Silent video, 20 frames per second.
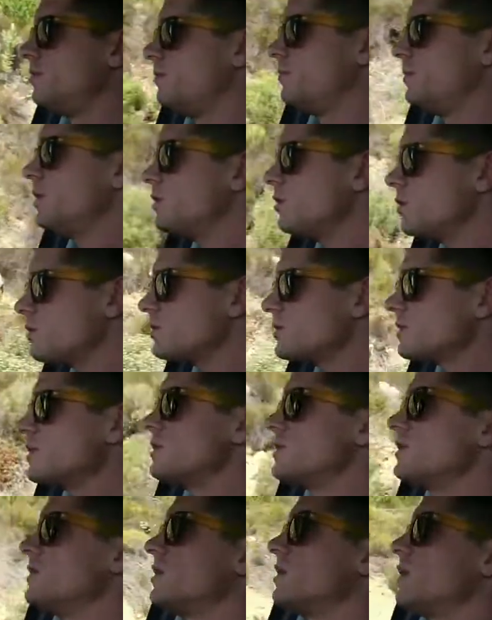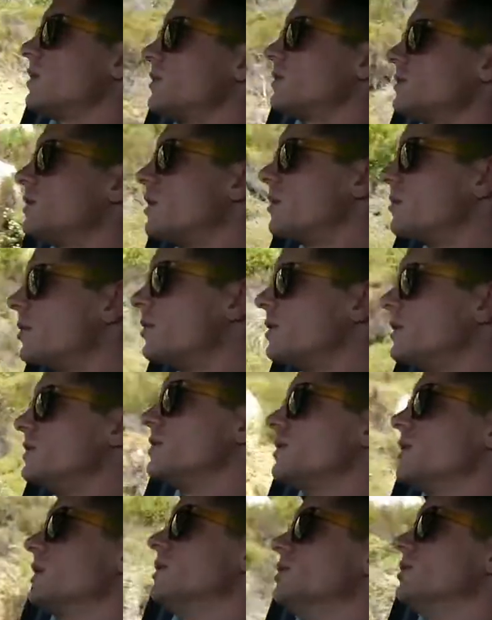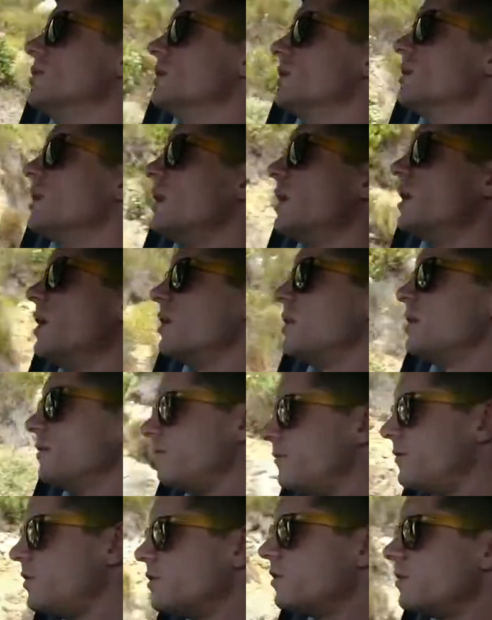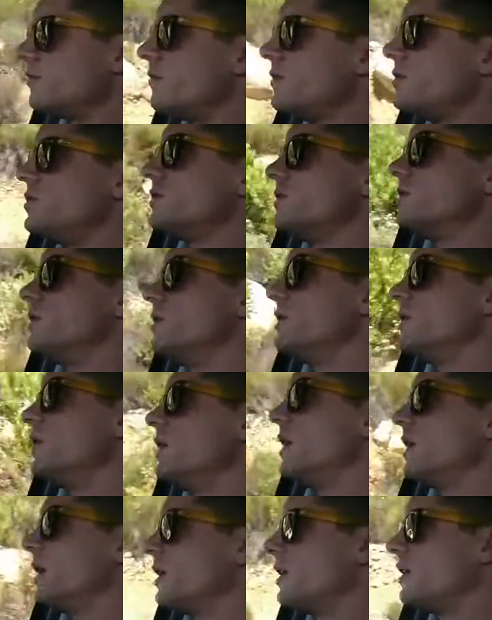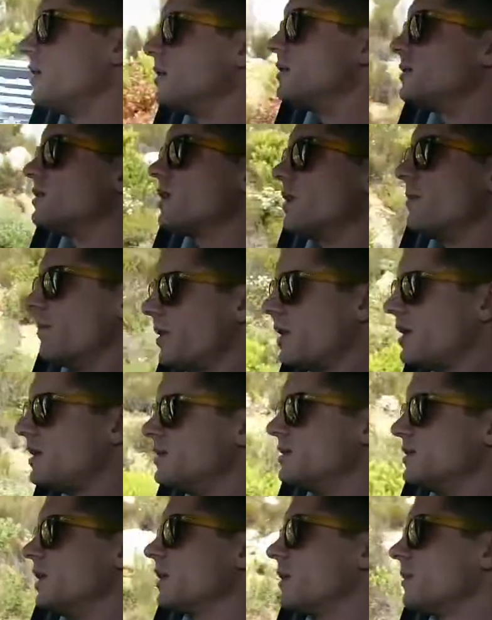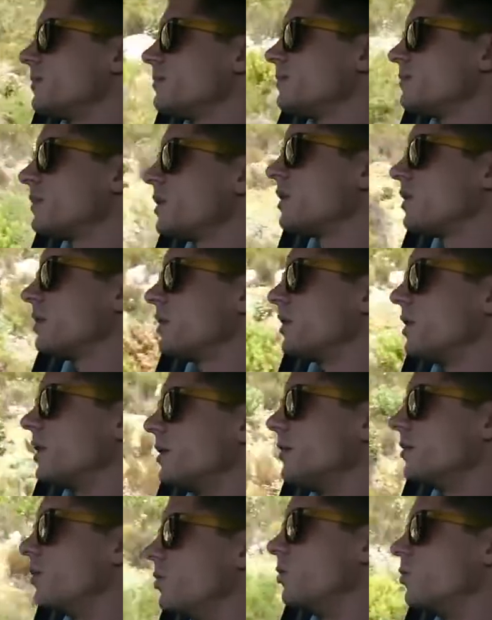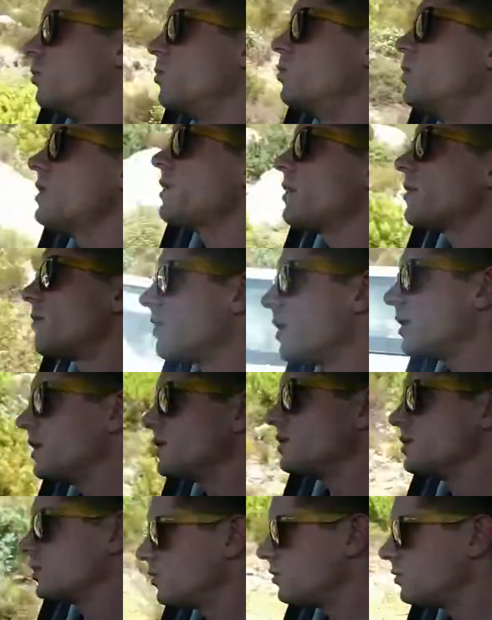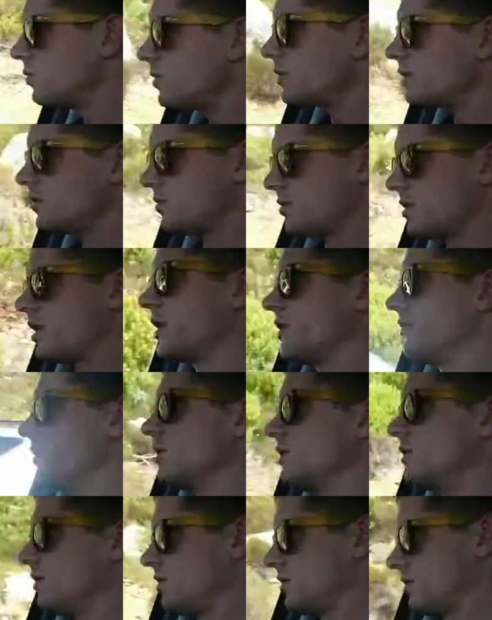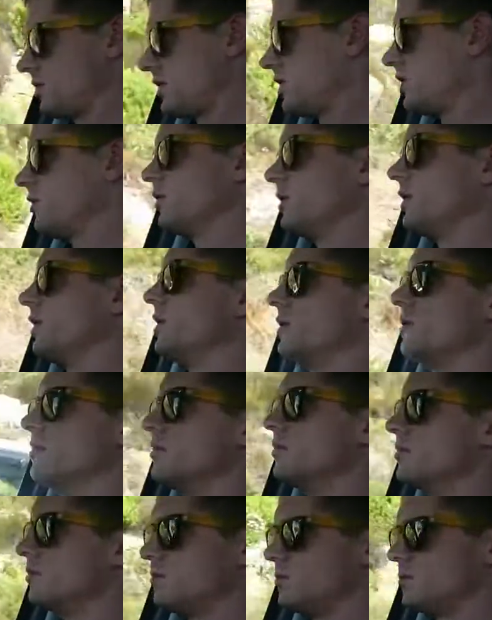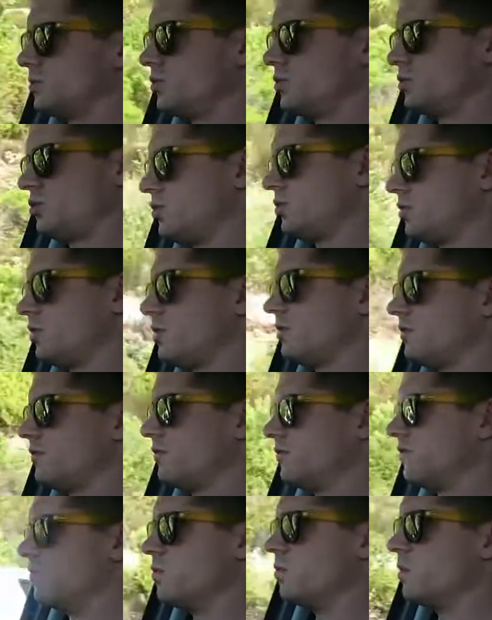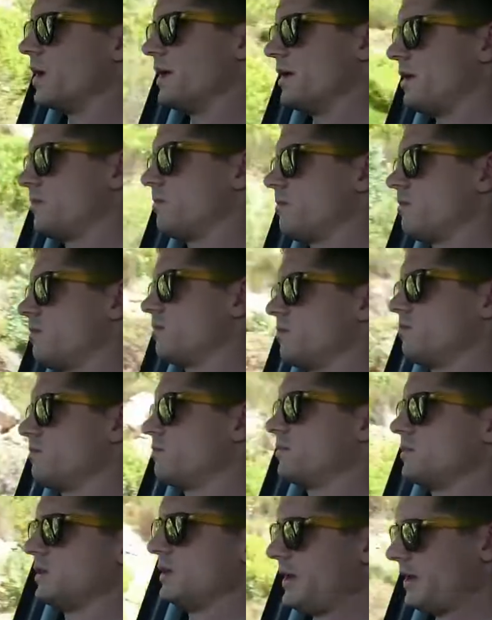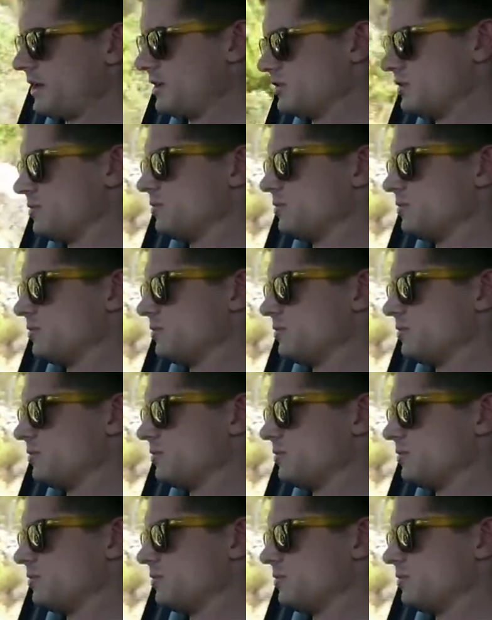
because this is a little turbo diesel engine, the fuel efficiency is amazing. With my exuberant driving now and again, sort of when it is